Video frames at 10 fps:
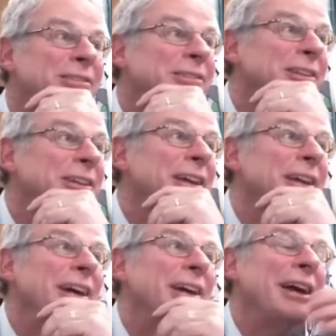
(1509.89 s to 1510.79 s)
Oh,
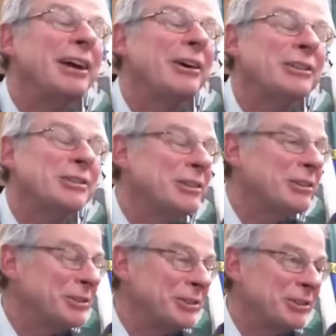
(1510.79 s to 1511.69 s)
uh, And hang on, just,
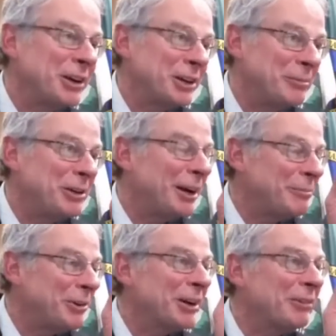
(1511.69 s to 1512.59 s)
just- you're talking to me, sure.
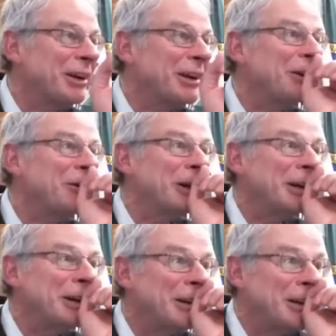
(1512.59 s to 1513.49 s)
I'm talking right now, right?
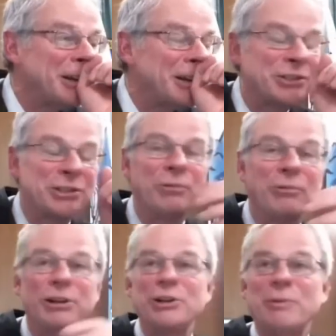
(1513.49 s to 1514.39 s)
absolutely. And so
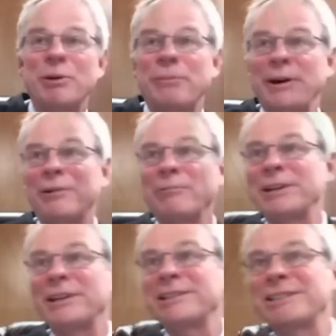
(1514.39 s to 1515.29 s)
when you prepare
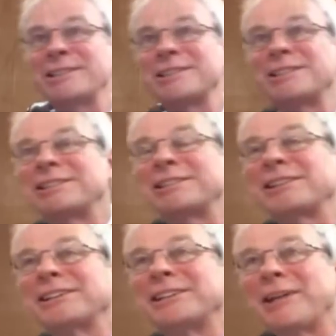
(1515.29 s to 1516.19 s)
witnesses and,
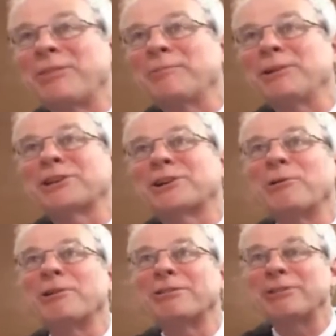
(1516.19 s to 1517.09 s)
and get them into
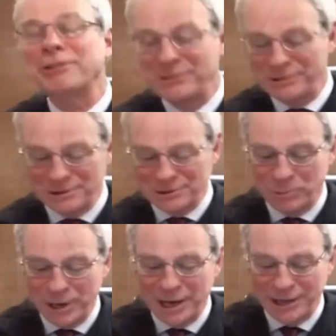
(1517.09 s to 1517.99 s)
court, there's, there's a
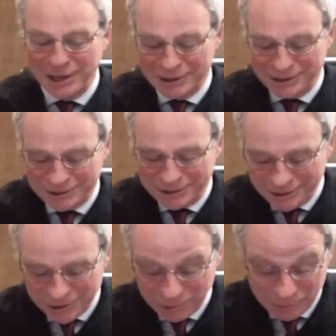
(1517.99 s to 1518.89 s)
way you,
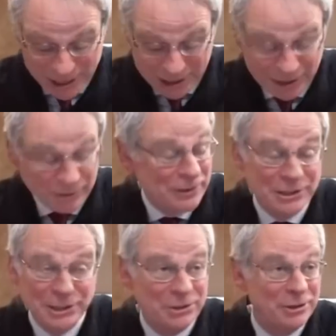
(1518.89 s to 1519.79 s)
you know, any
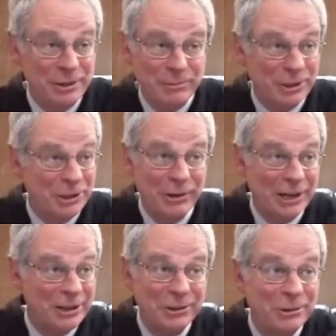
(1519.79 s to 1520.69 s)
defense attorney would know
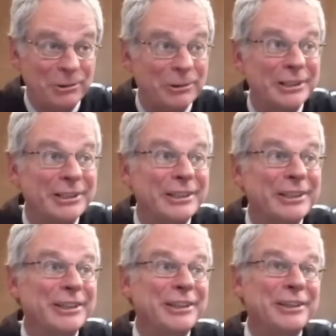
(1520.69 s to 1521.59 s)
how to do.
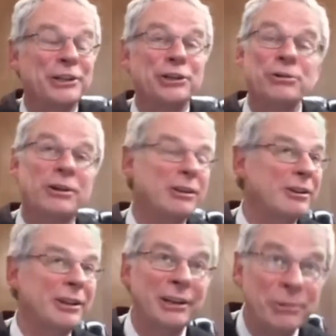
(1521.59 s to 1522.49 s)
Mm. And you
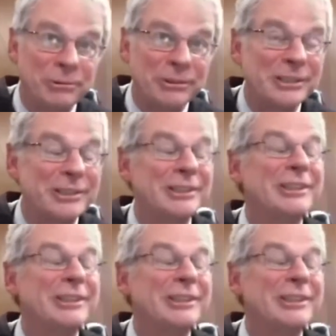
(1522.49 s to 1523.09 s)
clearly don't.